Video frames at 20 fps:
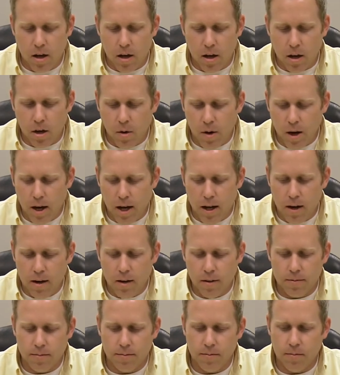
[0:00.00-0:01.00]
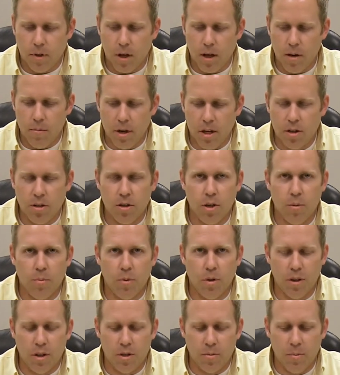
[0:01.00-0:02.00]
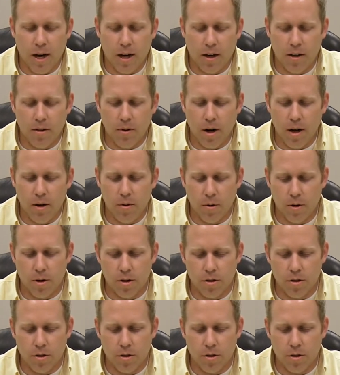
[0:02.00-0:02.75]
go ahead and make sure you put this back in the right order.